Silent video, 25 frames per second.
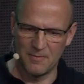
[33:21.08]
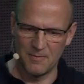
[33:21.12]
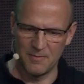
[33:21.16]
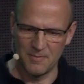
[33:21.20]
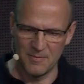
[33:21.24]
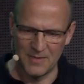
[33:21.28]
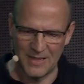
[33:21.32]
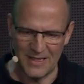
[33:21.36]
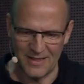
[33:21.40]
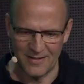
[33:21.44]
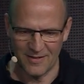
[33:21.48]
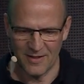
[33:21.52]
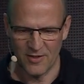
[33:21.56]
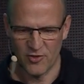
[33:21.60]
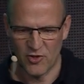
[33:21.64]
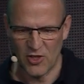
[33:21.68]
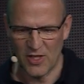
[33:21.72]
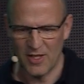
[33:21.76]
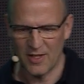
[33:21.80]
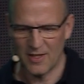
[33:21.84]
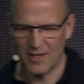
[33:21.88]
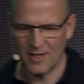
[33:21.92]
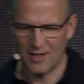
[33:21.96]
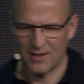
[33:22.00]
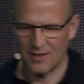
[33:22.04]
These
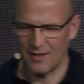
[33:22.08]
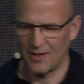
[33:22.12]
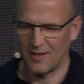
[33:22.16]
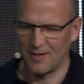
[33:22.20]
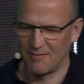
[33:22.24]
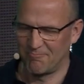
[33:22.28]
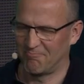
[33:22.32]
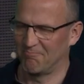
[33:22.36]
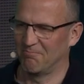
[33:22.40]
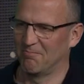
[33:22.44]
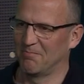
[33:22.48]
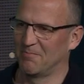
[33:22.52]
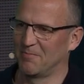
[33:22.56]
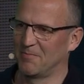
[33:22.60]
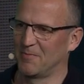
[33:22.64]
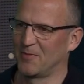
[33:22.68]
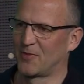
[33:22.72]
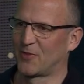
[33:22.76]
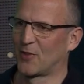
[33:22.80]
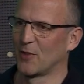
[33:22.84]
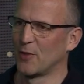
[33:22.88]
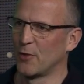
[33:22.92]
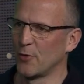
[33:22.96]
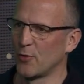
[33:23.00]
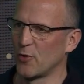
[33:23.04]
agentic
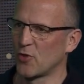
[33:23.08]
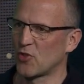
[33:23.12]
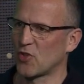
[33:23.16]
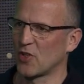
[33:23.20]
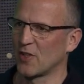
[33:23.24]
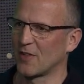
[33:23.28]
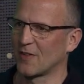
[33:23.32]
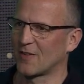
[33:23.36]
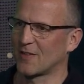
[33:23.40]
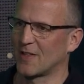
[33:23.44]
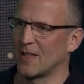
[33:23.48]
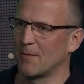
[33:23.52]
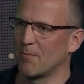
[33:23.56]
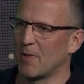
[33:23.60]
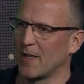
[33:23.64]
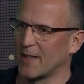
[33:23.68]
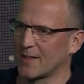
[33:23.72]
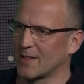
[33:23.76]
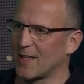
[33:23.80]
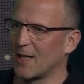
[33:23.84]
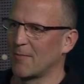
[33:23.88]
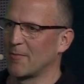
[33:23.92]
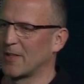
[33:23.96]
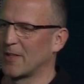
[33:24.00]
solutions, they might come